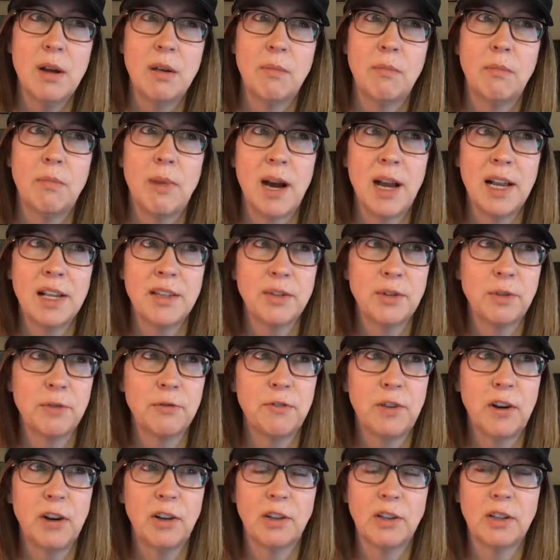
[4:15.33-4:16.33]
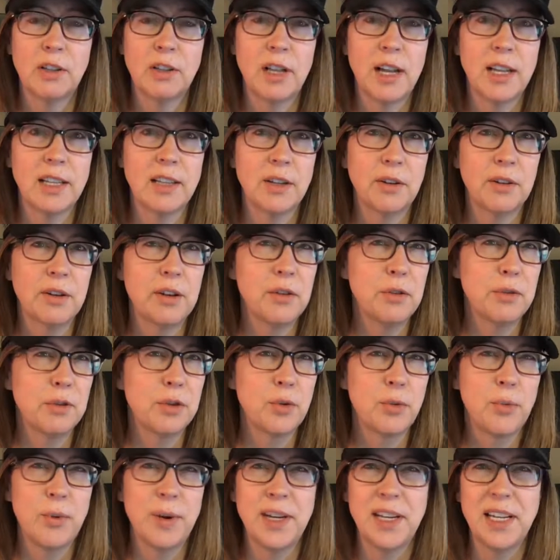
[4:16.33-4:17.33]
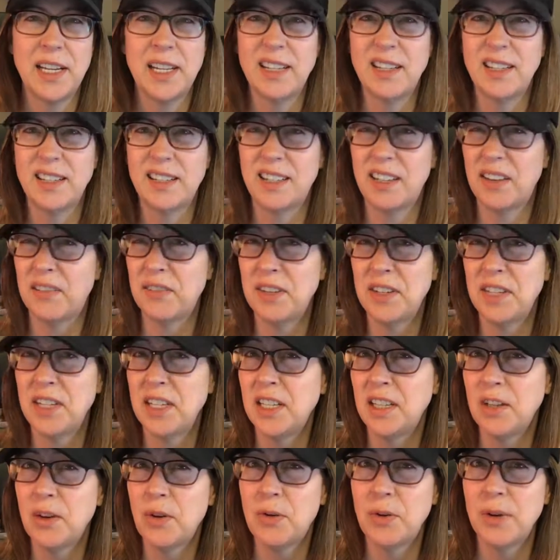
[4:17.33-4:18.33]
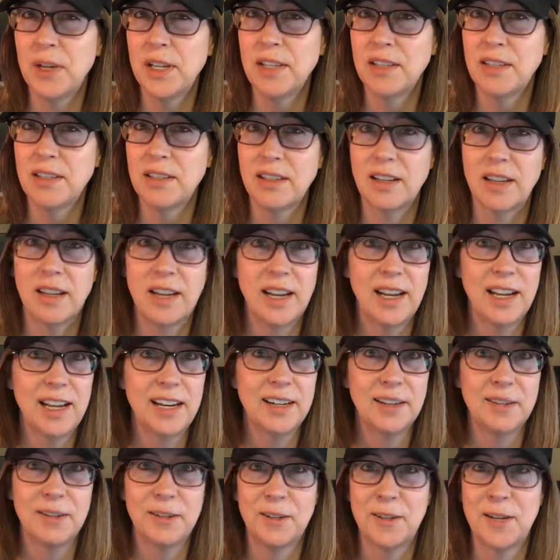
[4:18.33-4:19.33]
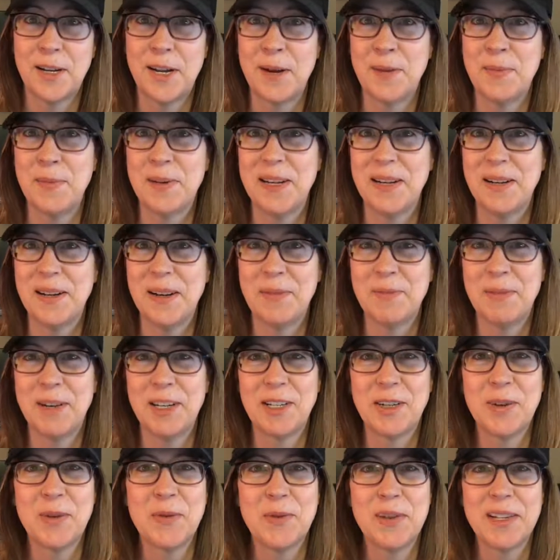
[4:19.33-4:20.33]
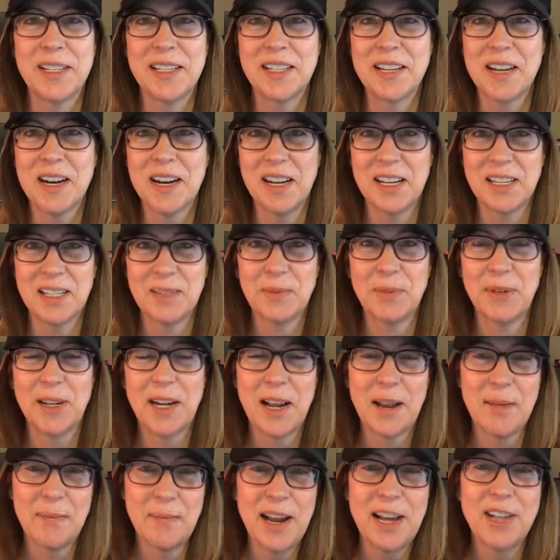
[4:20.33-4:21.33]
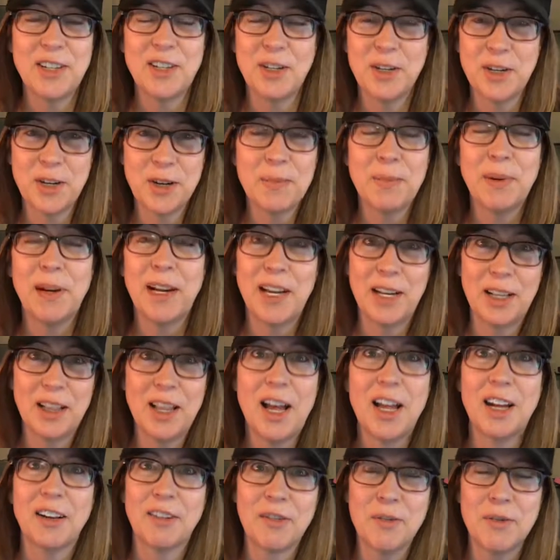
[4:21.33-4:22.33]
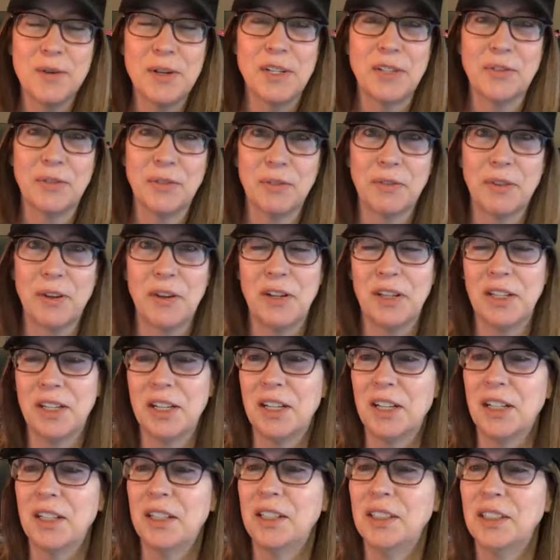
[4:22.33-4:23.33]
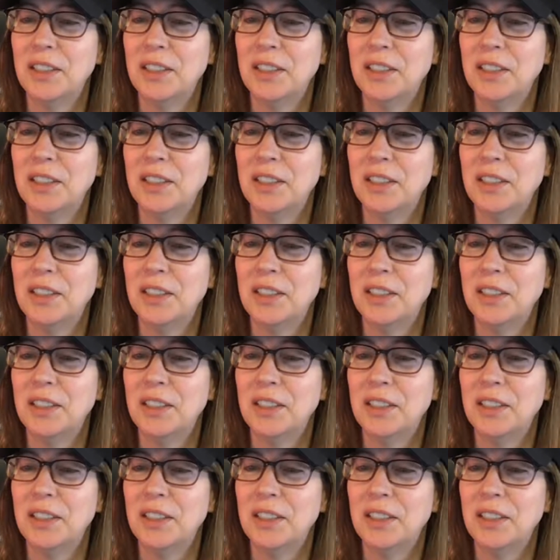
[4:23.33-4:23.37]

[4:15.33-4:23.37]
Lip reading: mine so far look like they're either 20 to 17 coins. I don't know how much coins cost, but I imagine you can buy a lot of coins for very little.